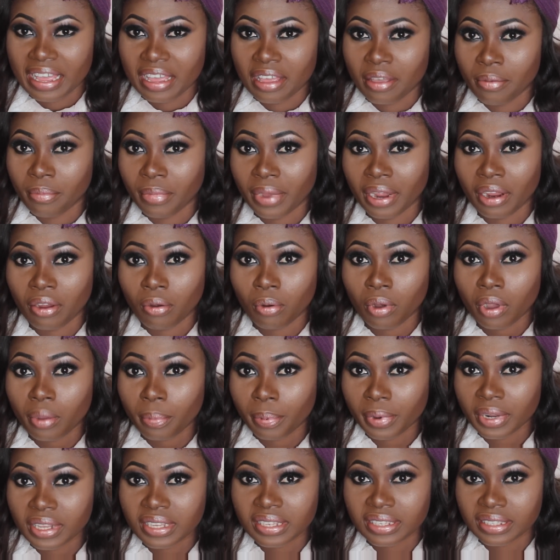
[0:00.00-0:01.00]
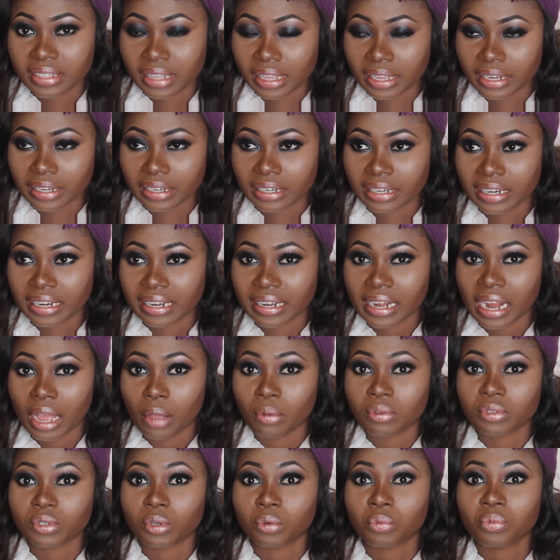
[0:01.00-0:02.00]
In my workplace then, I
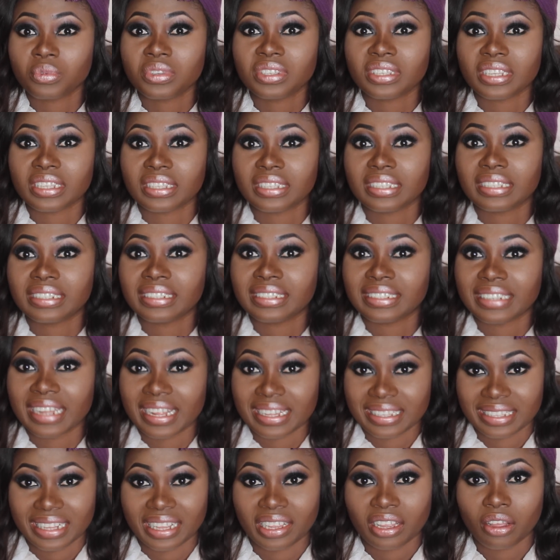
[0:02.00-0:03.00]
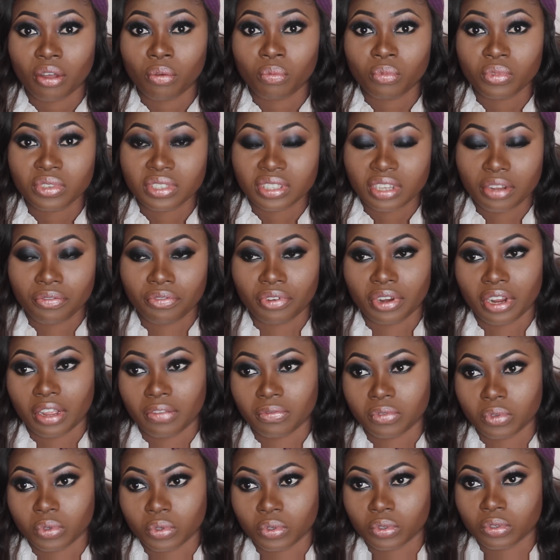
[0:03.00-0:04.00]
was always eating that like almost every
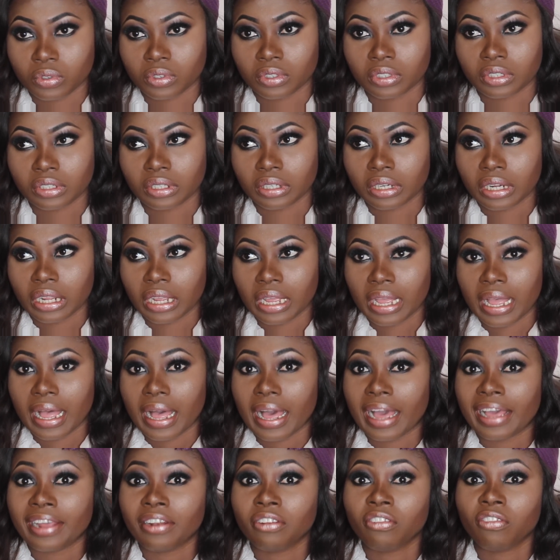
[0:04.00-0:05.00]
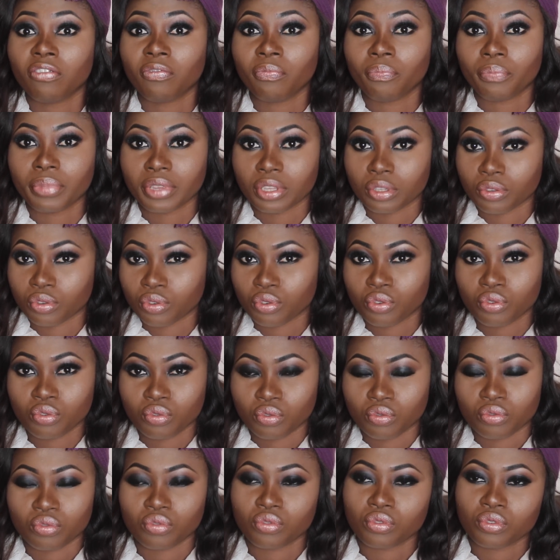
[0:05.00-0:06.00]
afternoon. I love beans
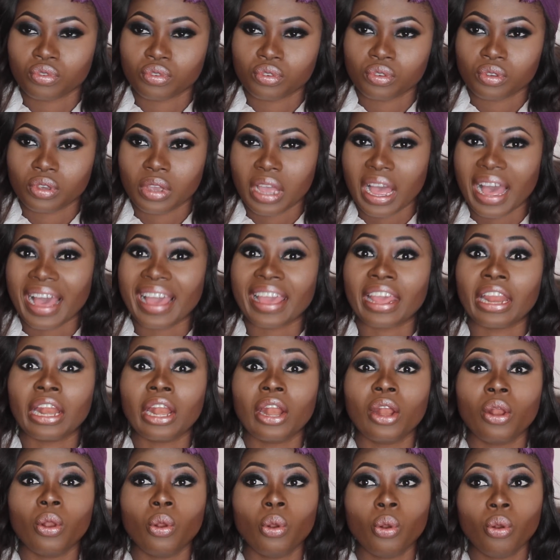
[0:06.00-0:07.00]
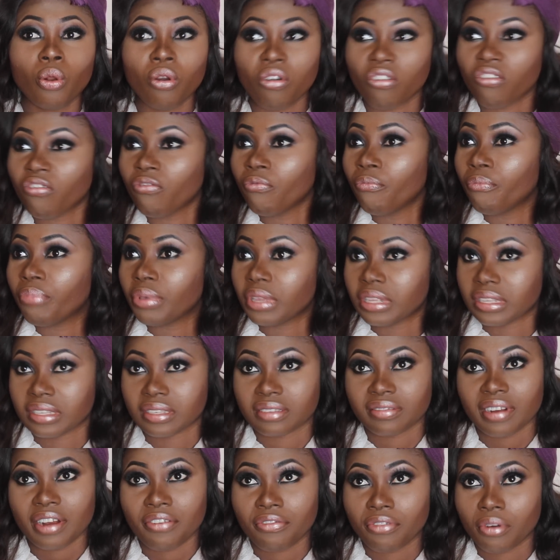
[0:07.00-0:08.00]
too. I love
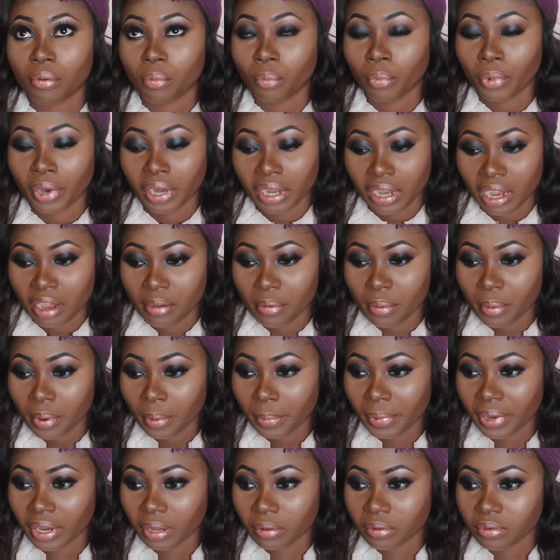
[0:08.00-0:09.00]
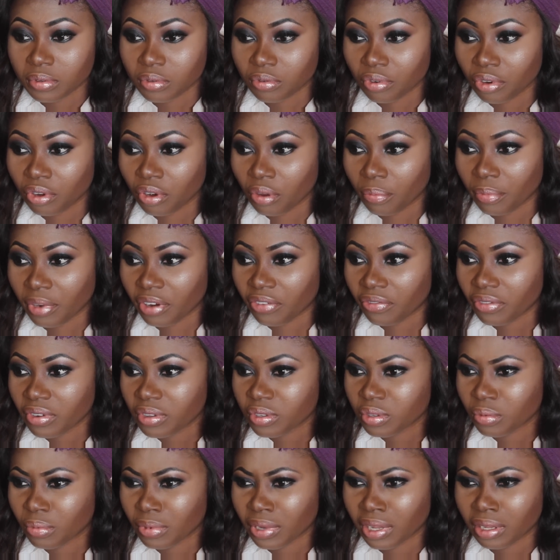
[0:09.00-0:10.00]
beans. Right from when I remember when I was growing up, my
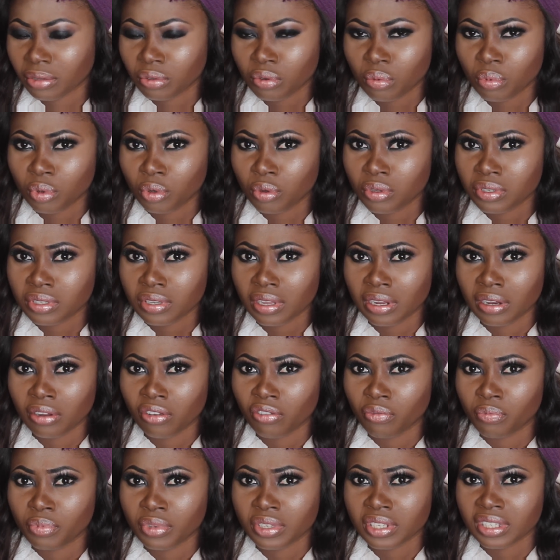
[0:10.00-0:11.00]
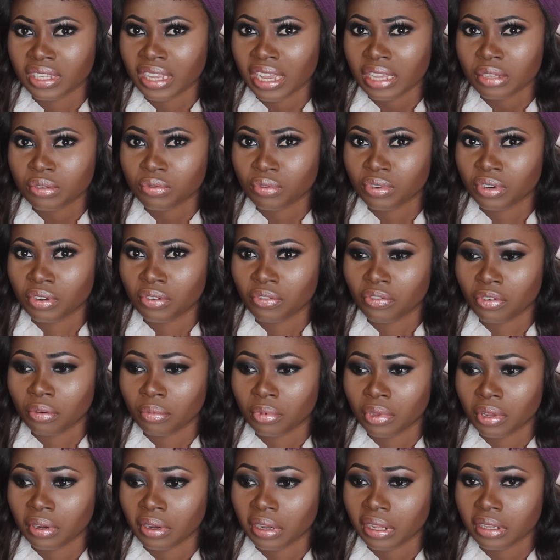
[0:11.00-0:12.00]
friends would be like, "Dude, we don't say you love beans. Guys run away from
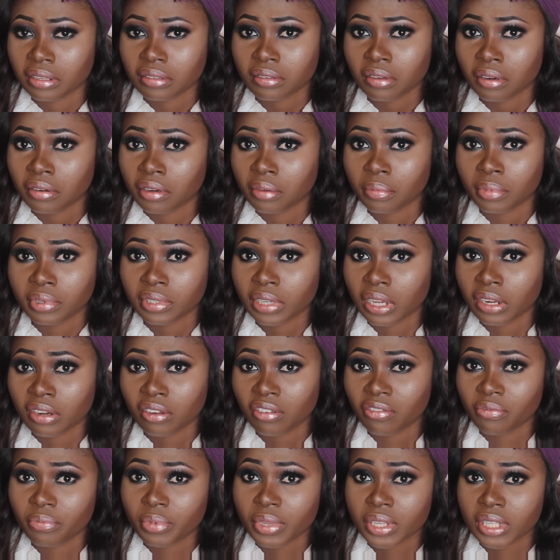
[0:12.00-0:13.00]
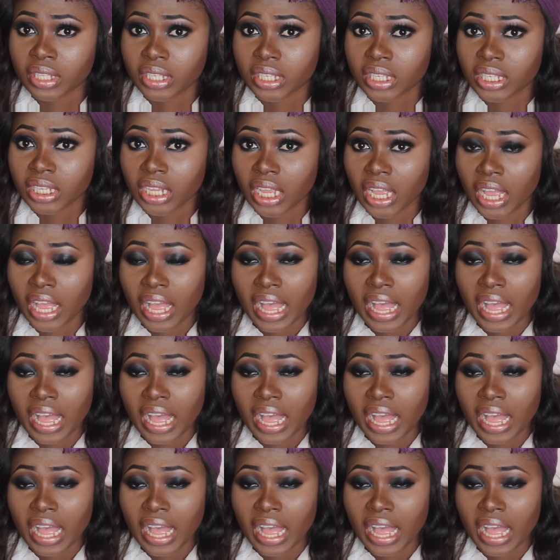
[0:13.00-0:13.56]
me." I'm like, sorry, but I love beans.